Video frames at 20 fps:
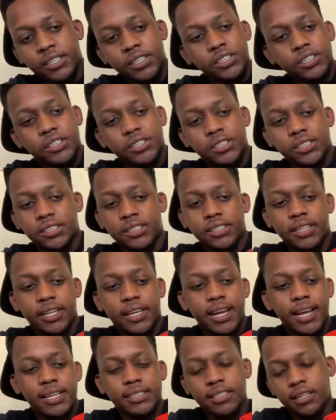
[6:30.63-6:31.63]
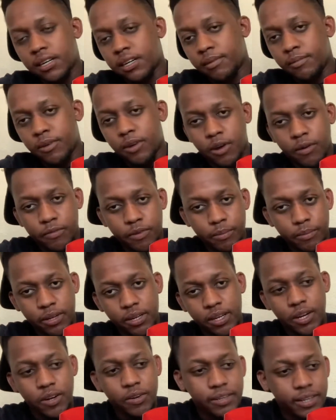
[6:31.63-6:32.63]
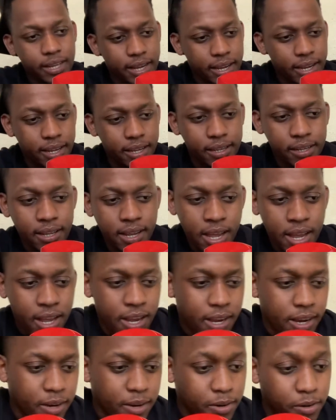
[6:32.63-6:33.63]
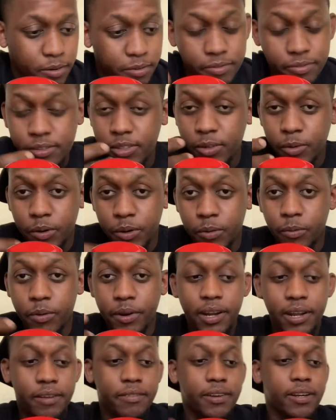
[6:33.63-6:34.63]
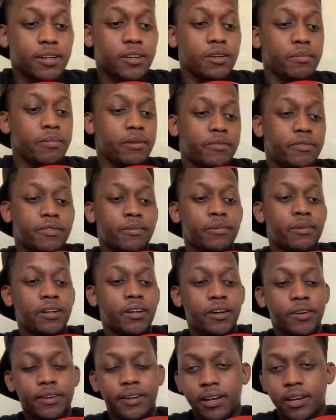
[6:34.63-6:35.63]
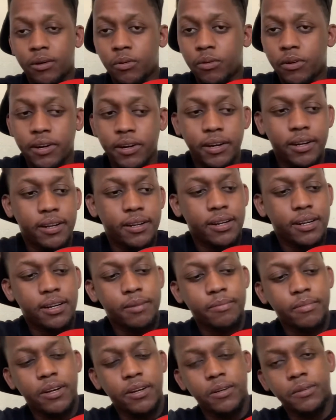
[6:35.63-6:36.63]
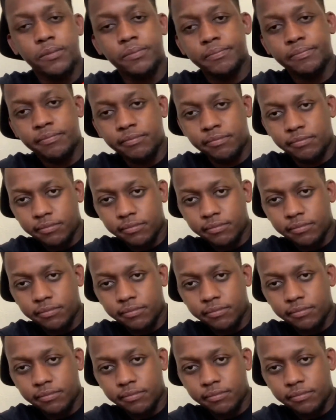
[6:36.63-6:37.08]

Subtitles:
Just in case I come home from a long day of doing whatever. It could be from a long day of work, come home.